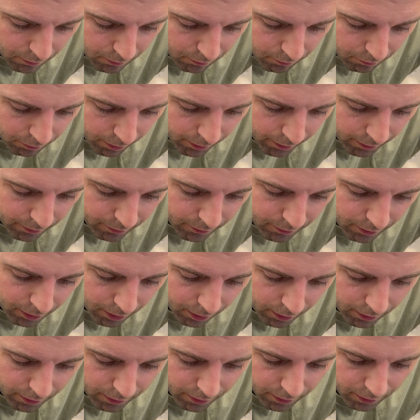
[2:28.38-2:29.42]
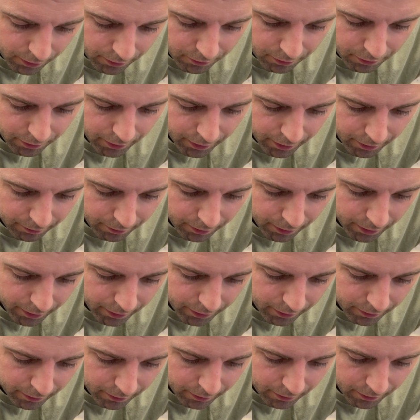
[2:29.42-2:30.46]
Try to tuck it under there,
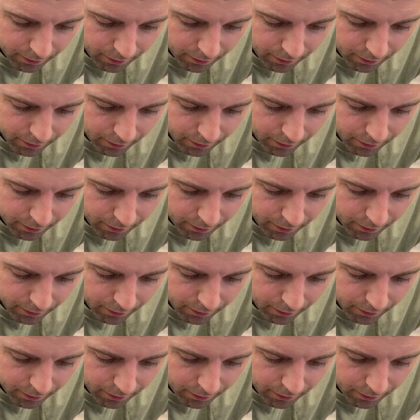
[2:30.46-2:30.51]
right?